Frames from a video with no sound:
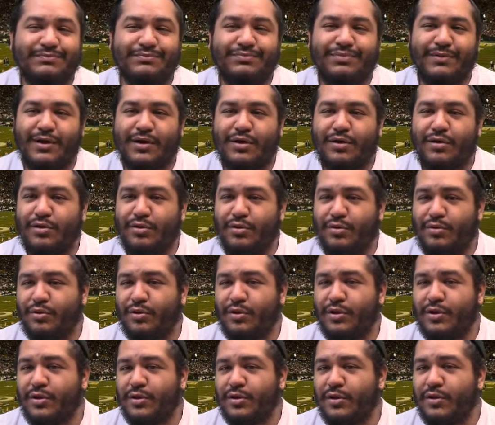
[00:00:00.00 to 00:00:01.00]
Personal
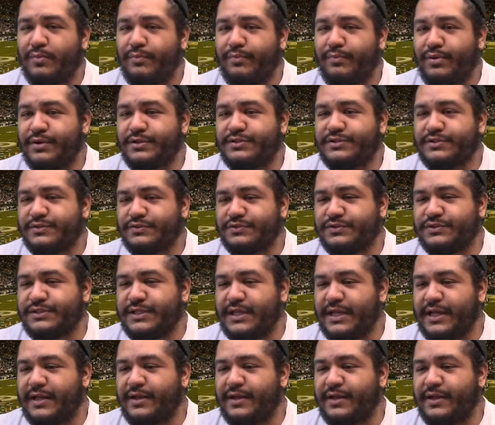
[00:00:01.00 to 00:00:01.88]
style. Uh,